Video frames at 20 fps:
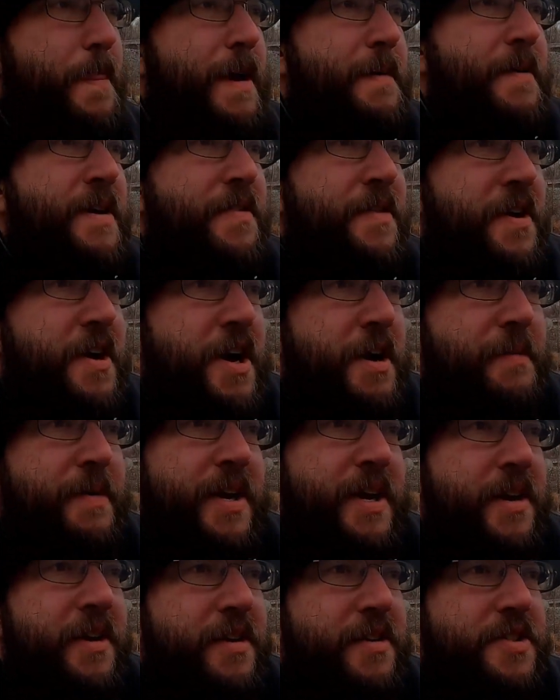maybe in the
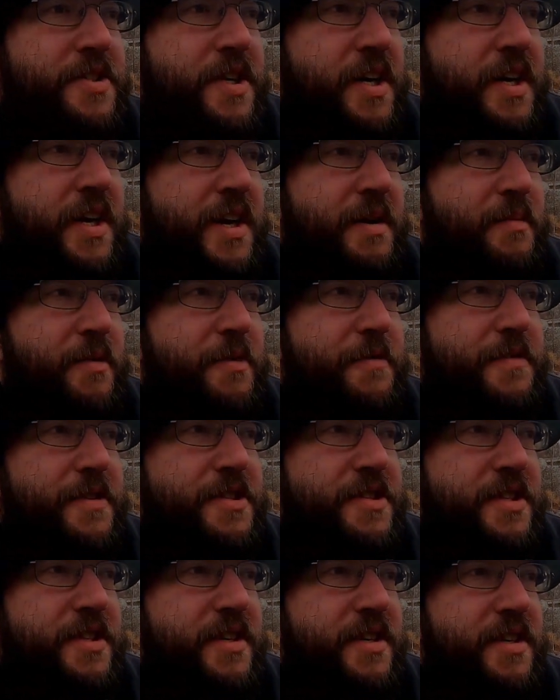coming year I'll try to get more
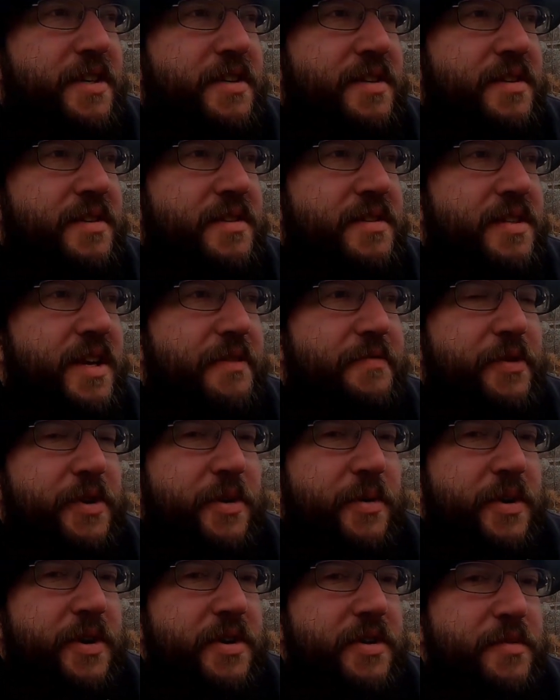fishing done. Definitely
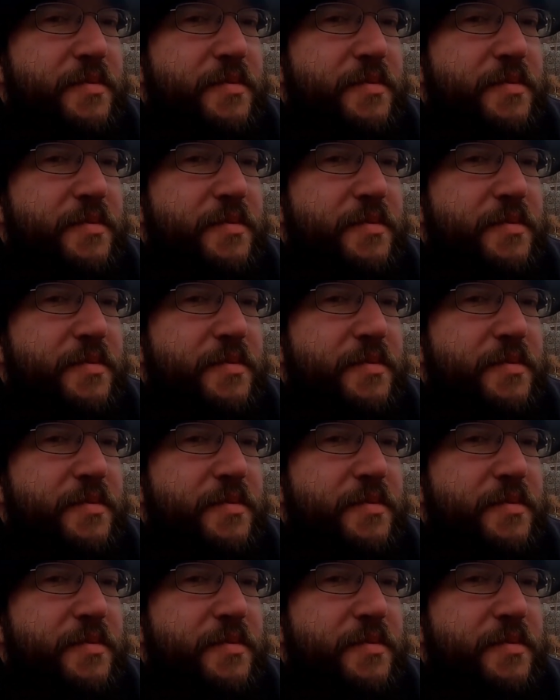want to